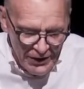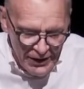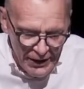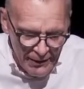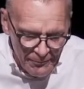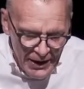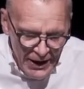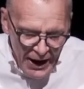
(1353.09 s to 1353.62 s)

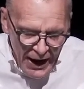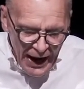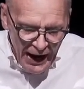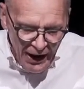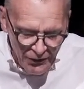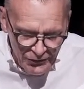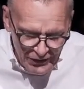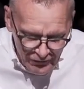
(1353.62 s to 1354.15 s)
him,
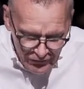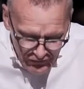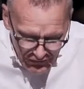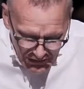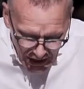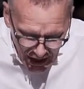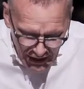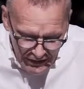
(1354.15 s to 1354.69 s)
how does
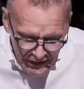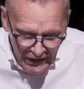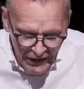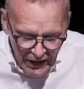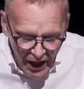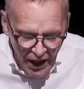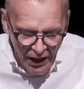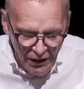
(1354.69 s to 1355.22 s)
God
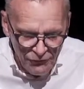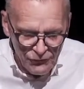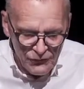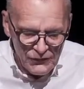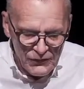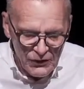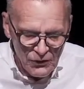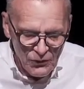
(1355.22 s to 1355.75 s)
love
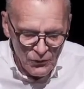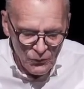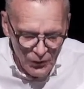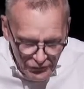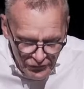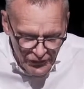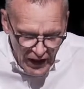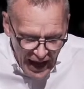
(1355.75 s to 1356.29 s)

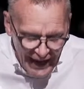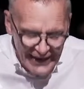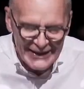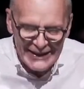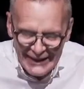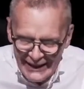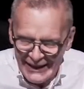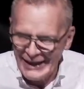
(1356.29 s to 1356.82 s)

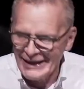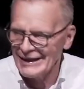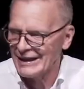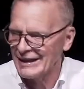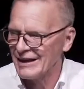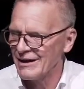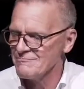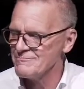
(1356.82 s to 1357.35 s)
reside in
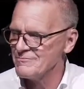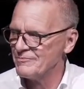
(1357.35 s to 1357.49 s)
him?